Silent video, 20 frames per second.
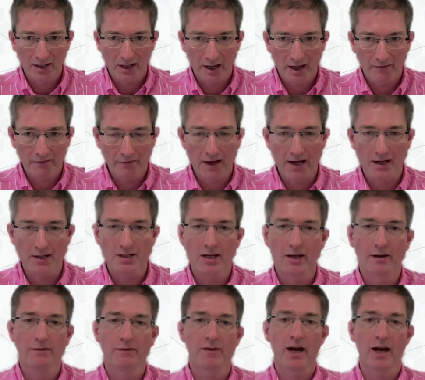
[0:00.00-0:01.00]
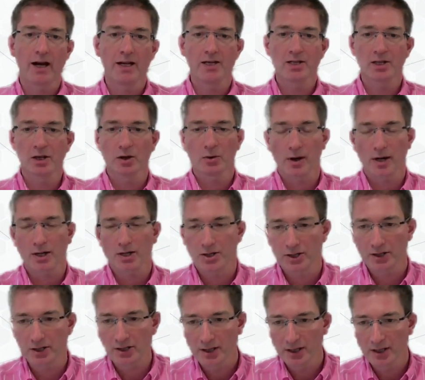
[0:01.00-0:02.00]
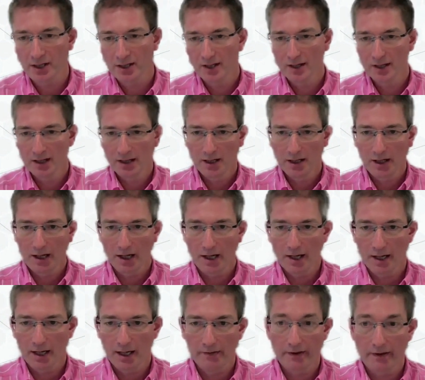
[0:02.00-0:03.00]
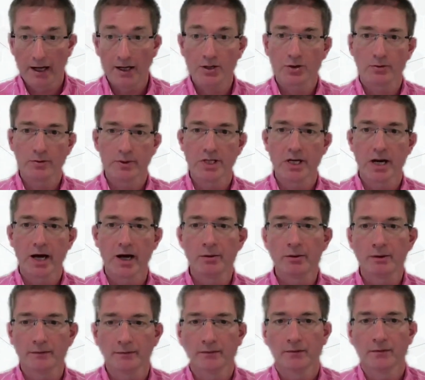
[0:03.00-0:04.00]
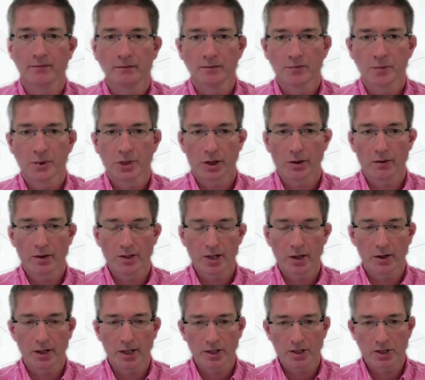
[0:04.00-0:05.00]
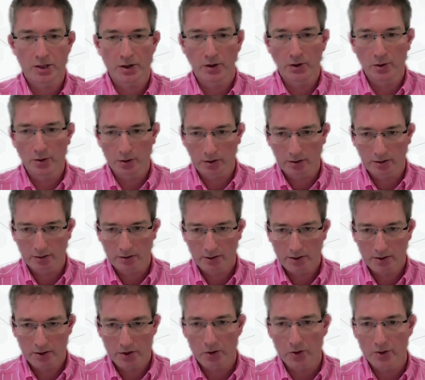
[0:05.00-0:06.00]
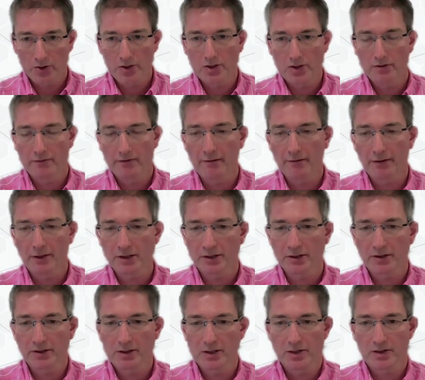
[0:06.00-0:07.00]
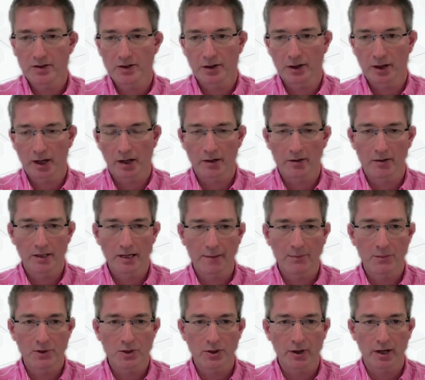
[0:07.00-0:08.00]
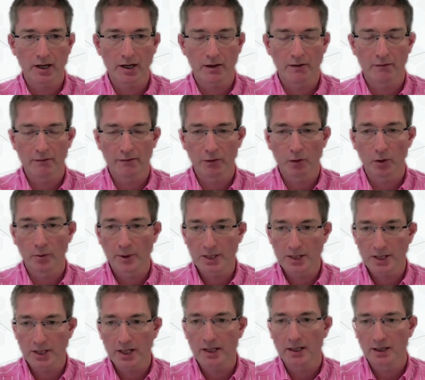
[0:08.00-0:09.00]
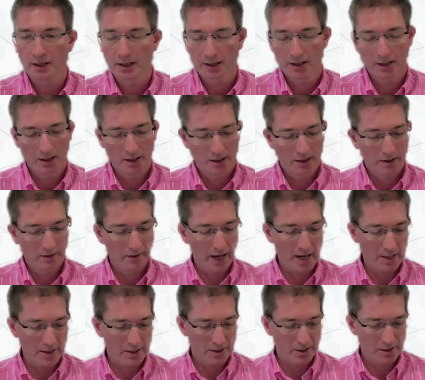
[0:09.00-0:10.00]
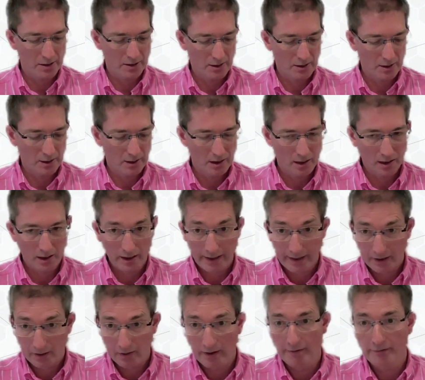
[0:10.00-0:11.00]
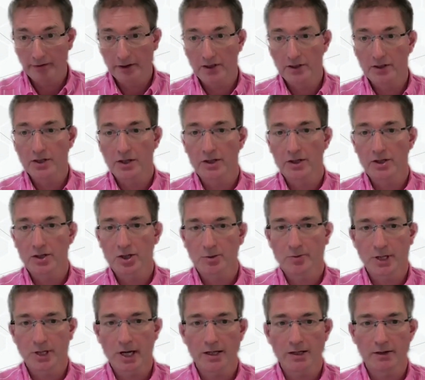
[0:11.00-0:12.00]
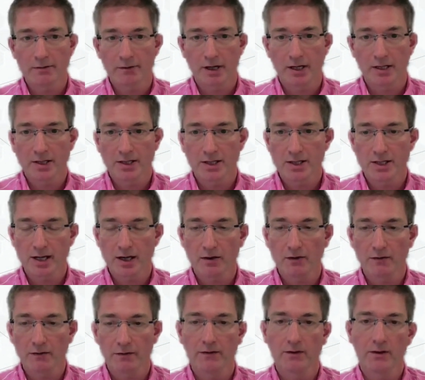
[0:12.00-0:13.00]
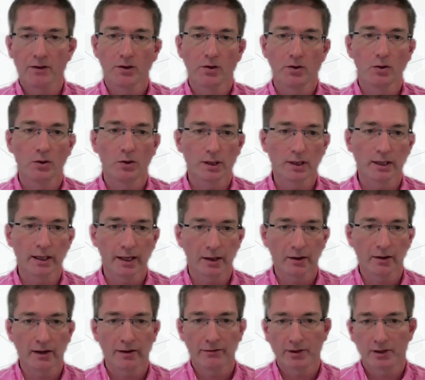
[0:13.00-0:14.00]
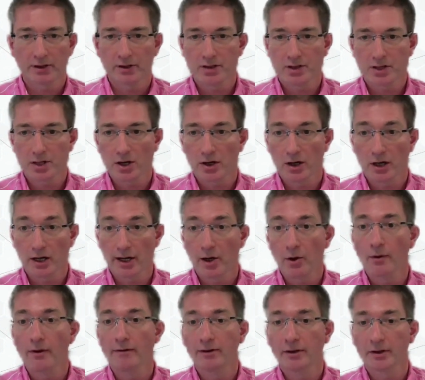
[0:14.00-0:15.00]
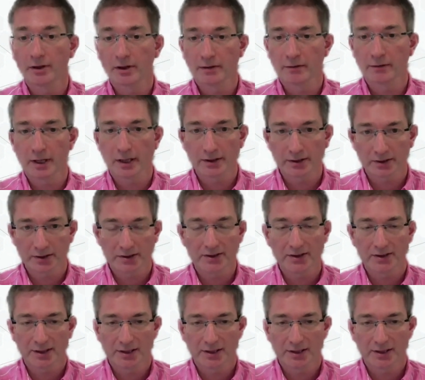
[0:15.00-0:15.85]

If that is the question, the answer is no. So there's only two sources of evidence that can demonstrate conformity. That's clinical evidence on the subject device itself or clinical evidence on an equivalent device.